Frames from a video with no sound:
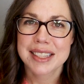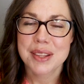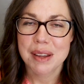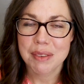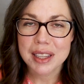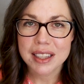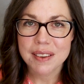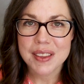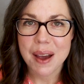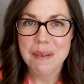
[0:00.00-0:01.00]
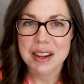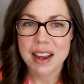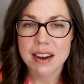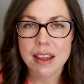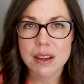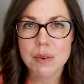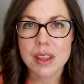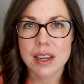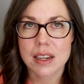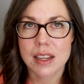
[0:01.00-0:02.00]
So they really loved that one. Another
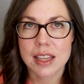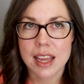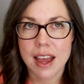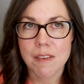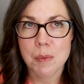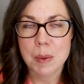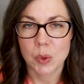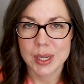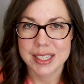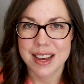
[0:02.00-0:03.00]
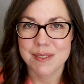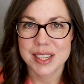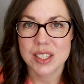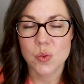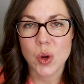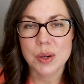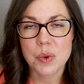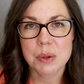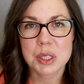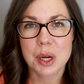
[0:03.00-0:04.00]
one that they have memories of is the one
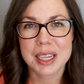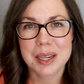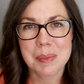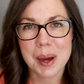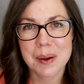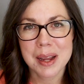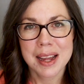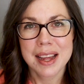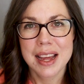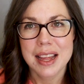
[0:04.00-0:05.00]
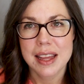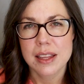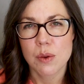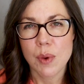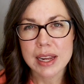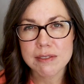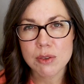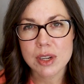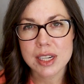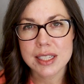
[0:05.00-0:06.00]
where we're talking about like the
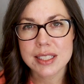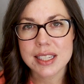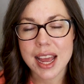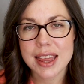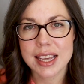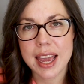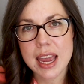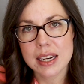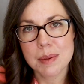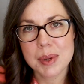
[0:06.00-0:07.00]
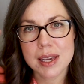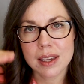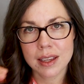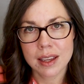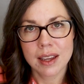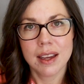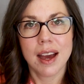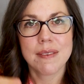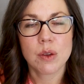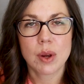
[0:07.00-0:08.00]
rainforest and the canopy
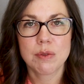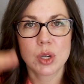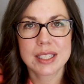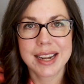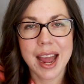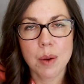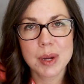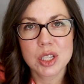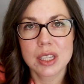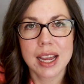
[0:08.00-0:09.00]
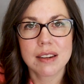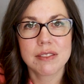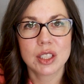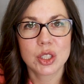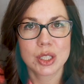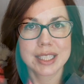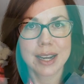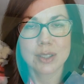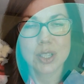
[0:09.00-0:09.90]
of the rainforest and how much light filters down.